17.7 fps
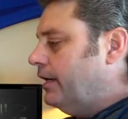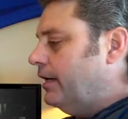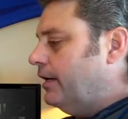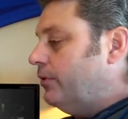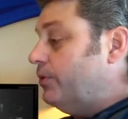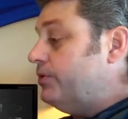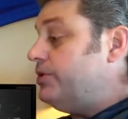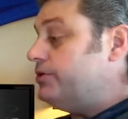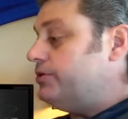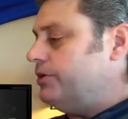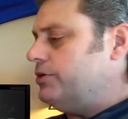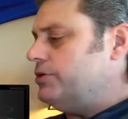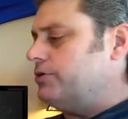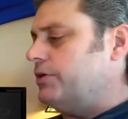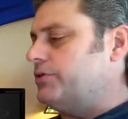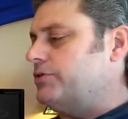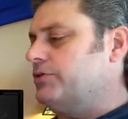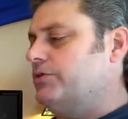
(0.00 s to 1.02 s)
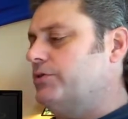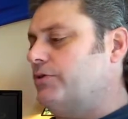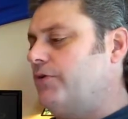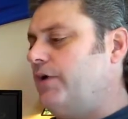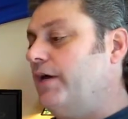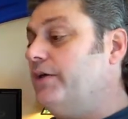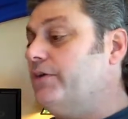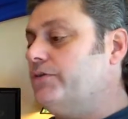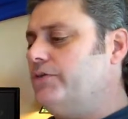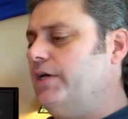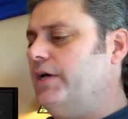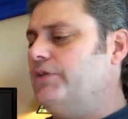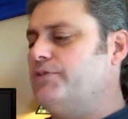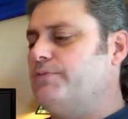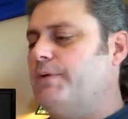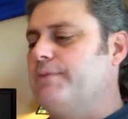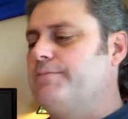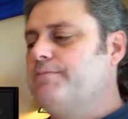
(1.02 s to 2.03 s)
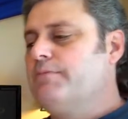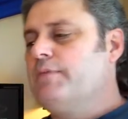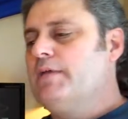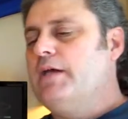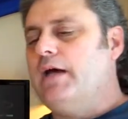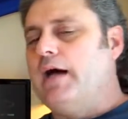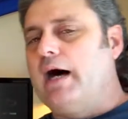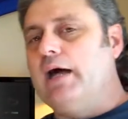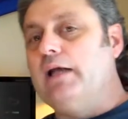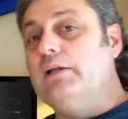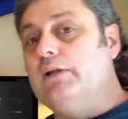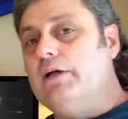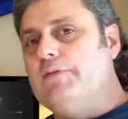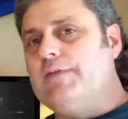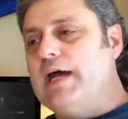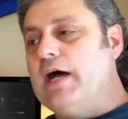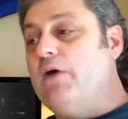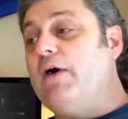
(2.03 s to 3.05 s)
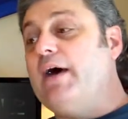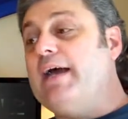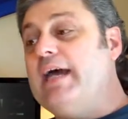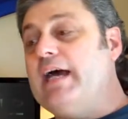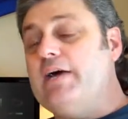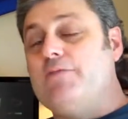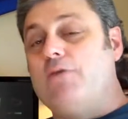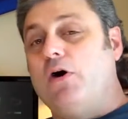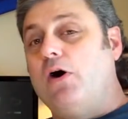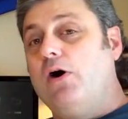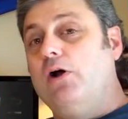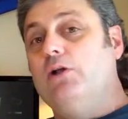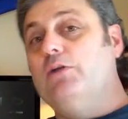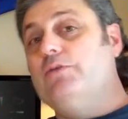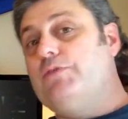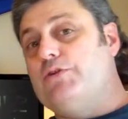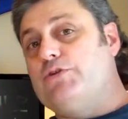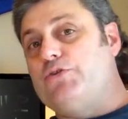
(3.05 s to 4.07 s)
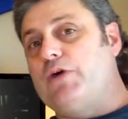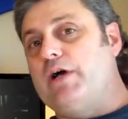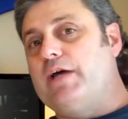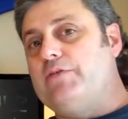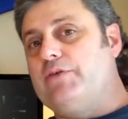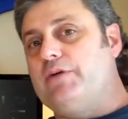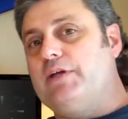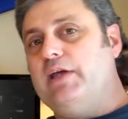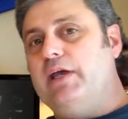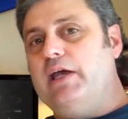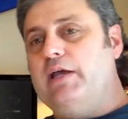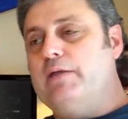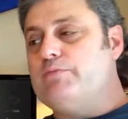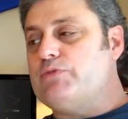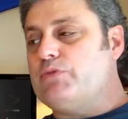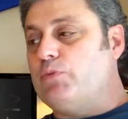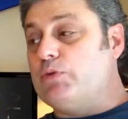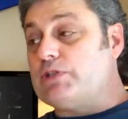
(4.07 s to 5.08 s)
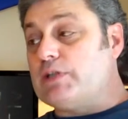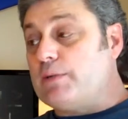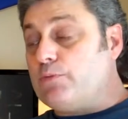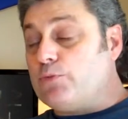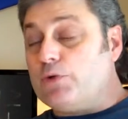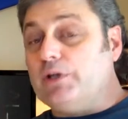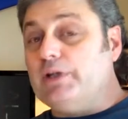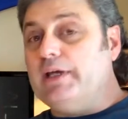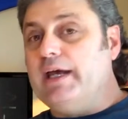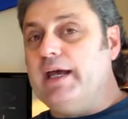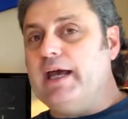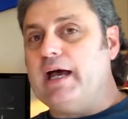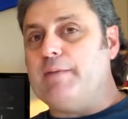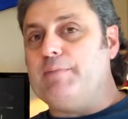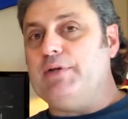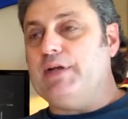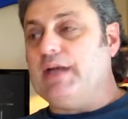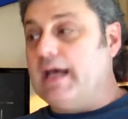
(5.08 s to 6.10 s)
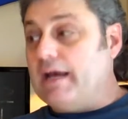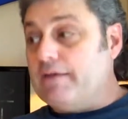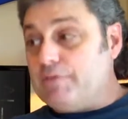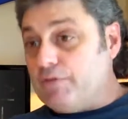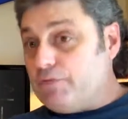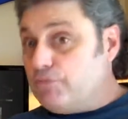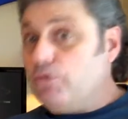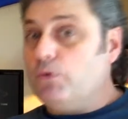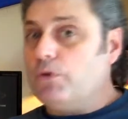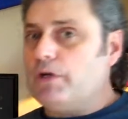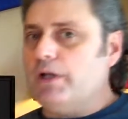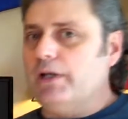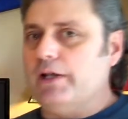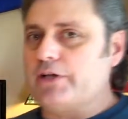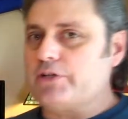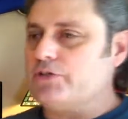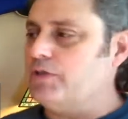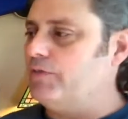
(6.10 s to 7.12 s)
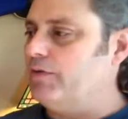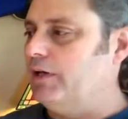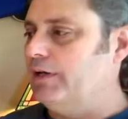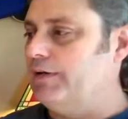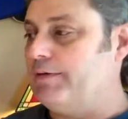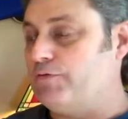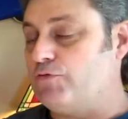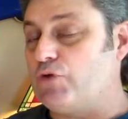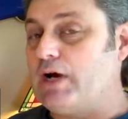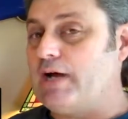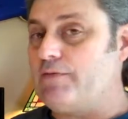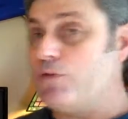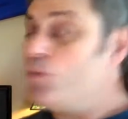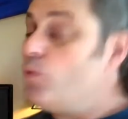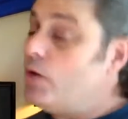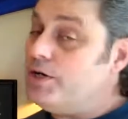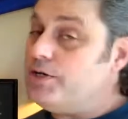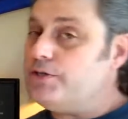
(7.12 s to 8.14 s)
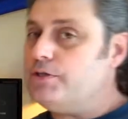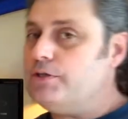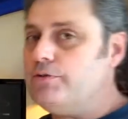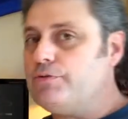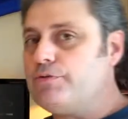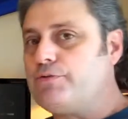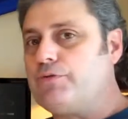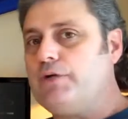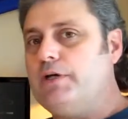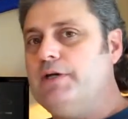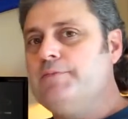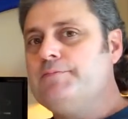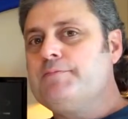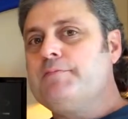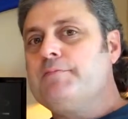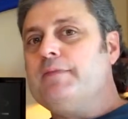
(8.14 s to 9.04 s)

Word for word: uh, which is interesting. It's their greatest hits. But I love now. I have all of the Driver games, which I'm really happy to have the full collection of all. I have Driver one, two, three.